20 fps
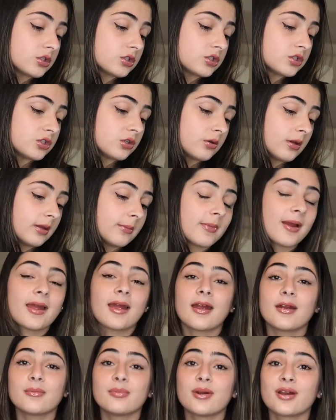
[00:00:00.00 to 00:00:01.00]
doing
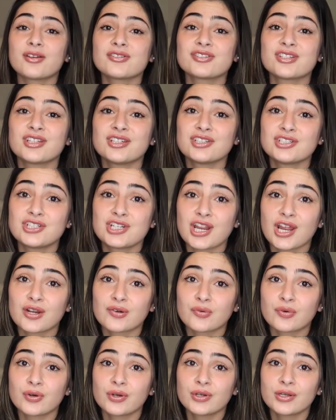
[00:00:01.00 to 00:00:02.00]
my eyebrows in
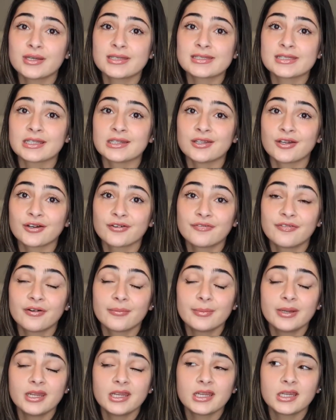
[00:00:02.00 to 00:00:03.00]
general is a look for
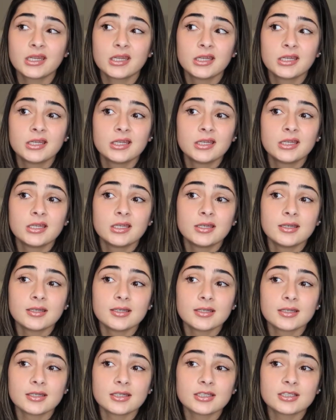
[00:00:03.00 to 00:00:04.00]
me.
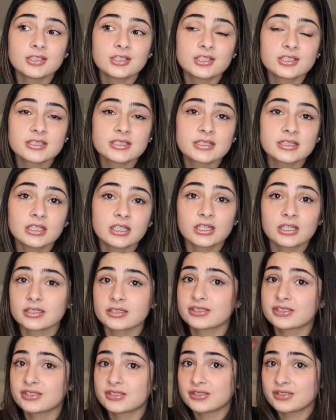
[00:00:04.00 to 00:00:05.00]
It just
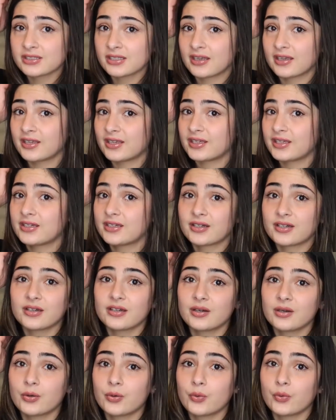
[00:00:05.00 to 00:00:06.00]
looks like
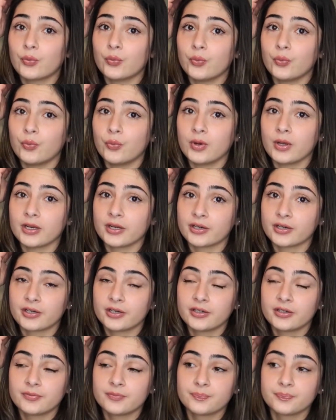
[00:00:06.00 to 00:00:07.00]

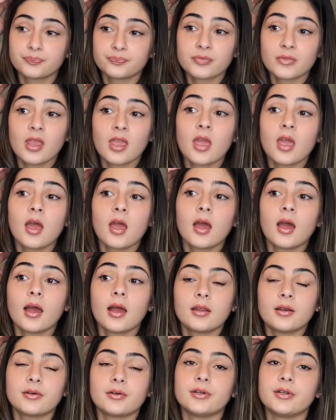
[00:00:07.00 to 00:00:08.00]
weird.
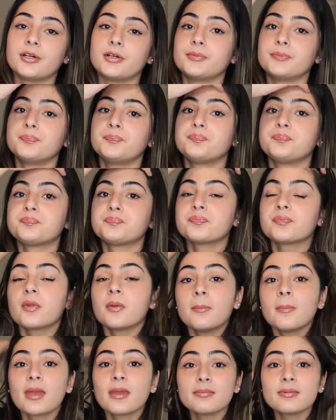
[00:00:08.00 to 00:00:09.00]
I don't know.
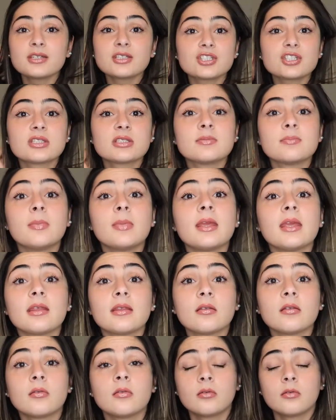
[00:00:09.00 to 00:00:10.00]
Maybe it's just
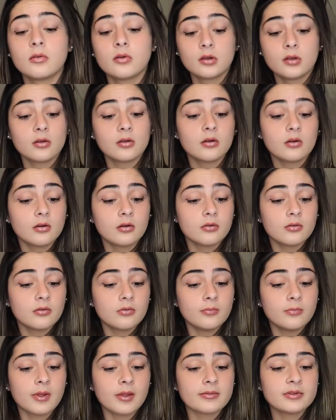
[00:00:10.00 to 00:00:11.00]
me.
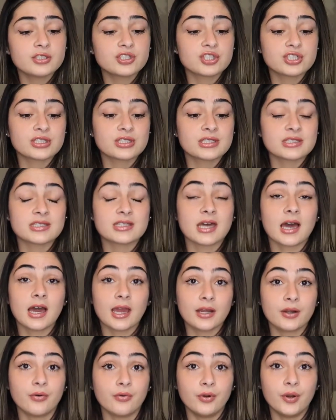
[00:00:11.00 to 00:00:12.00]
Maybe it's just because
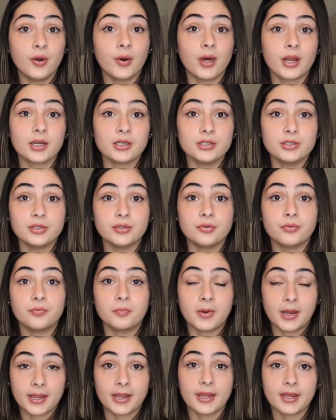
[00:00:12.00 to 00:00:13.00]
I don't know how to do
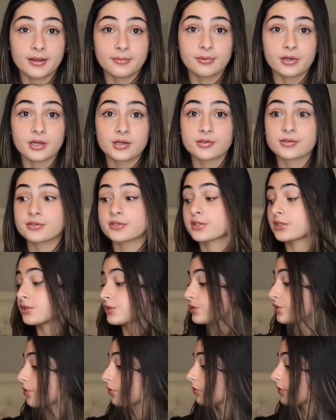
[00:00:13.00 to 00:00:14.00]
my eyebrows,
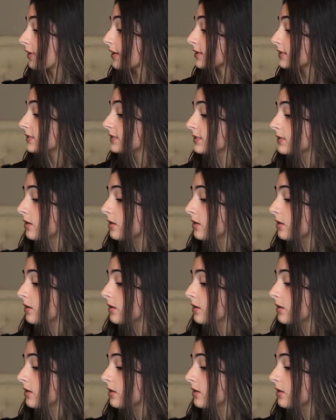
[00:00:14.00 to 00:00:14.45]
so that's